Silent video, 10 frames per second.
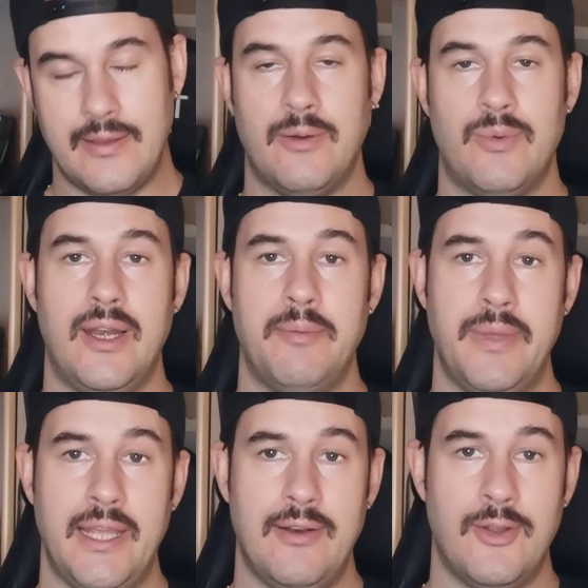there will
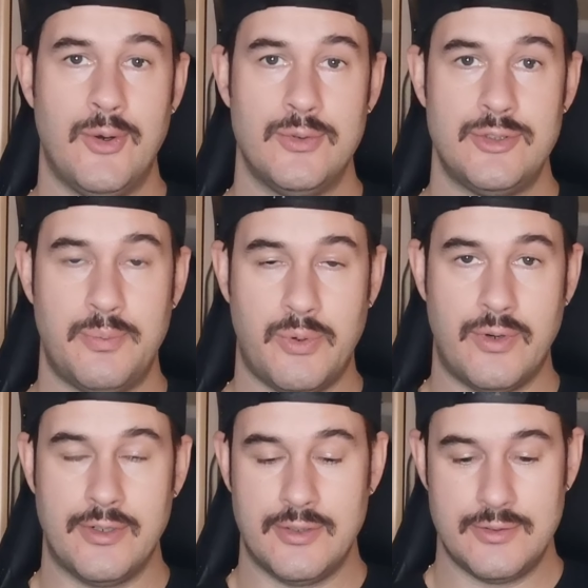be no
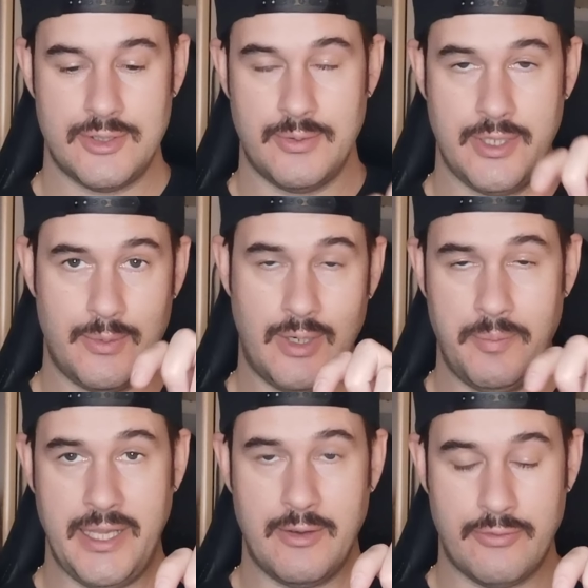support, so there will
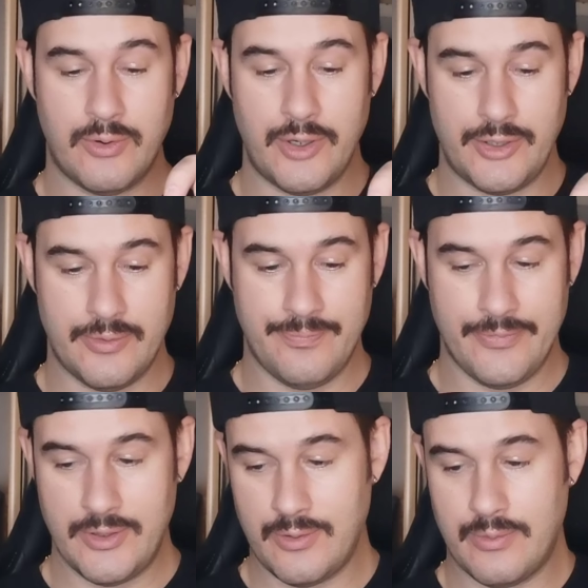be a void.
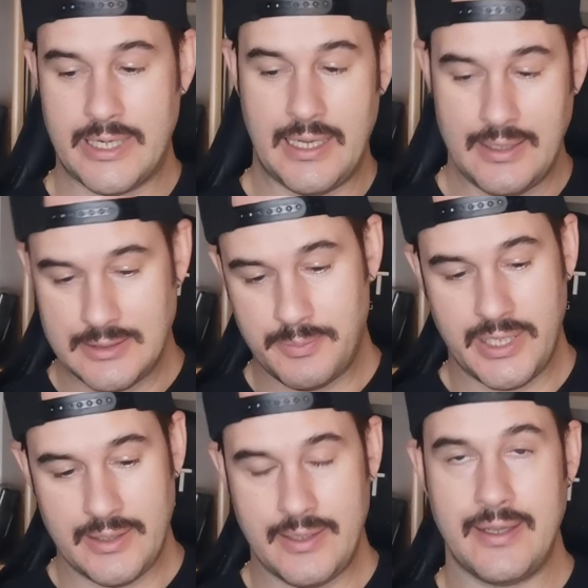So while it's
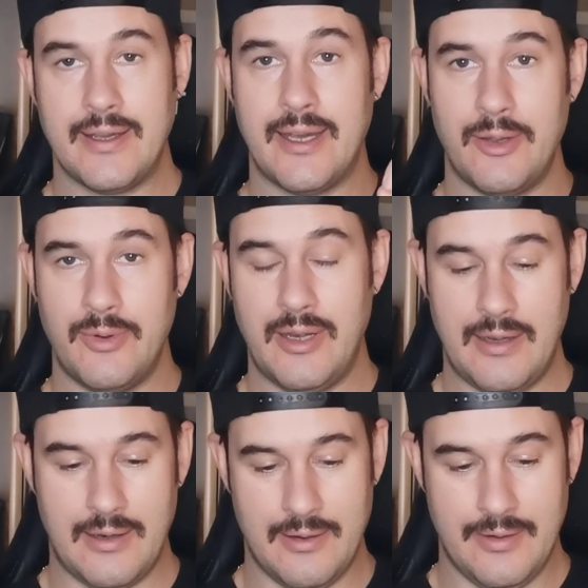printing, I
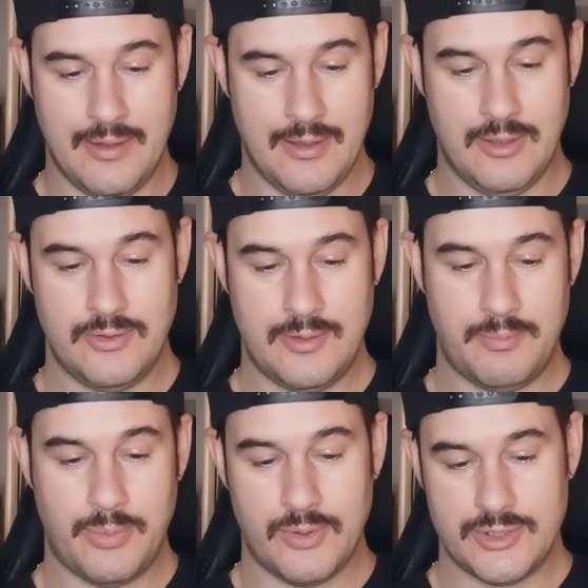will
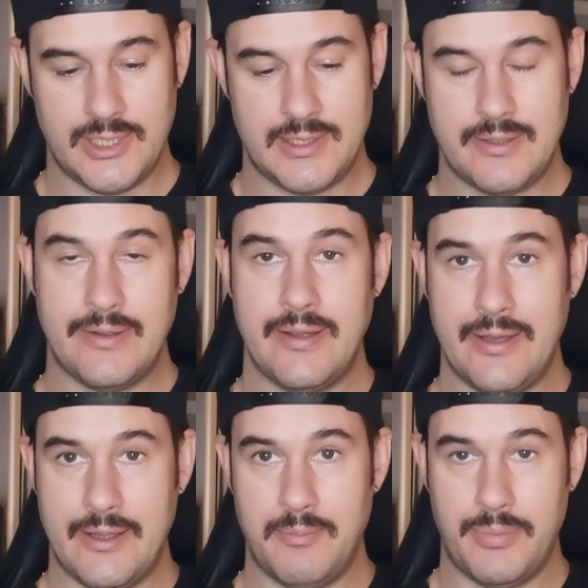pause it
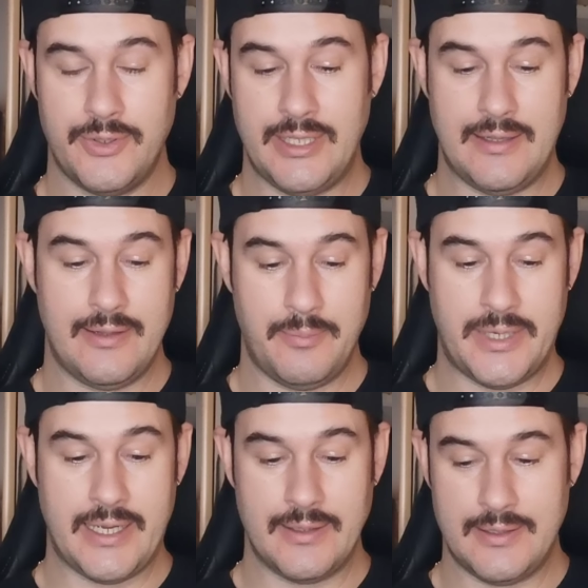and put in the
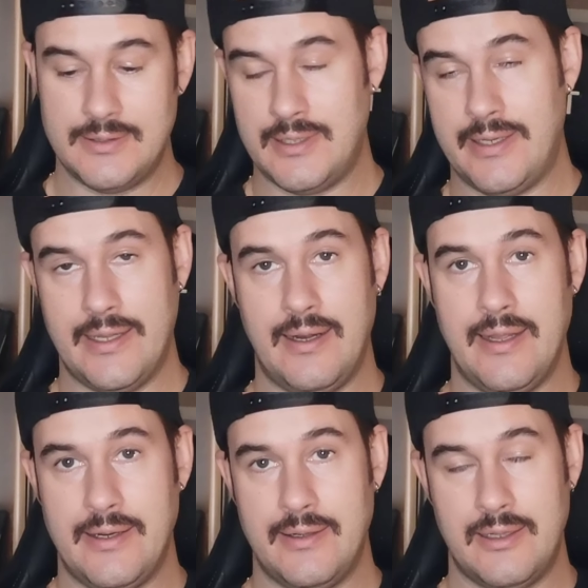magnets and then
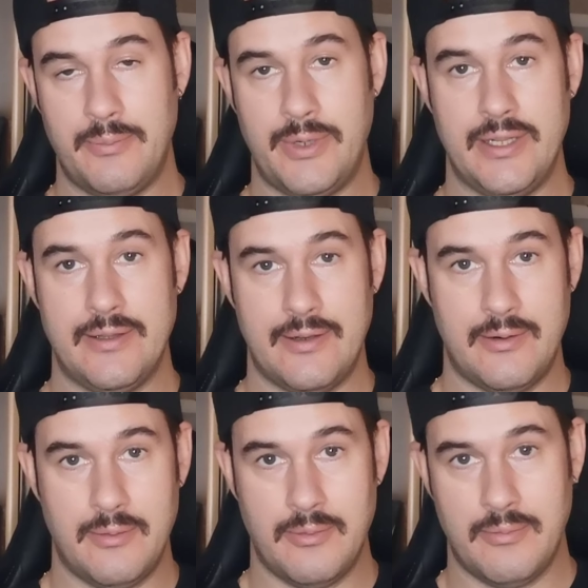let the
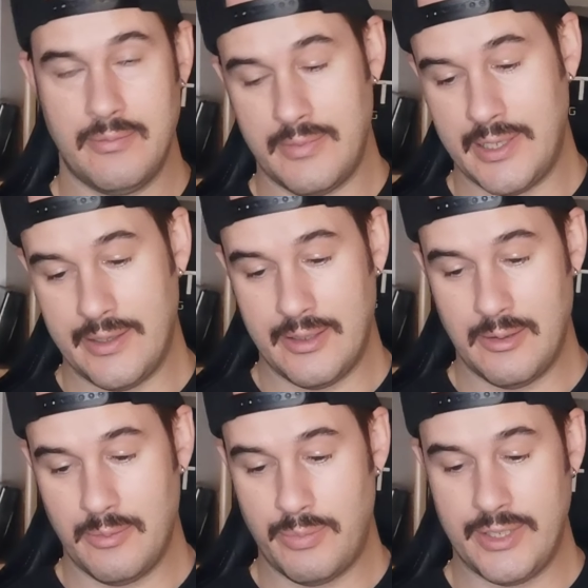printer
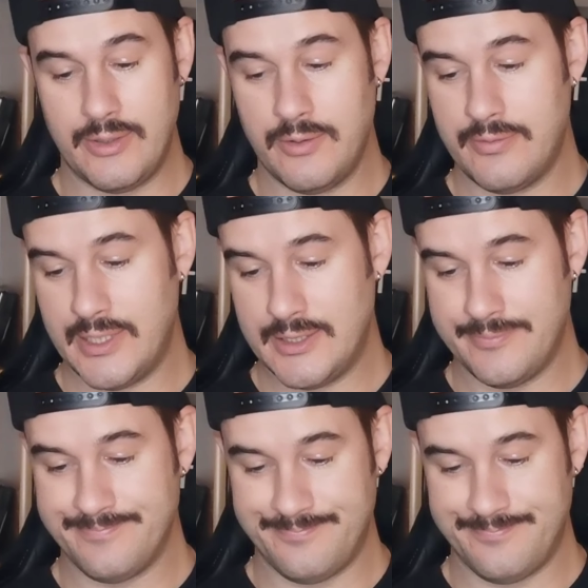print over it.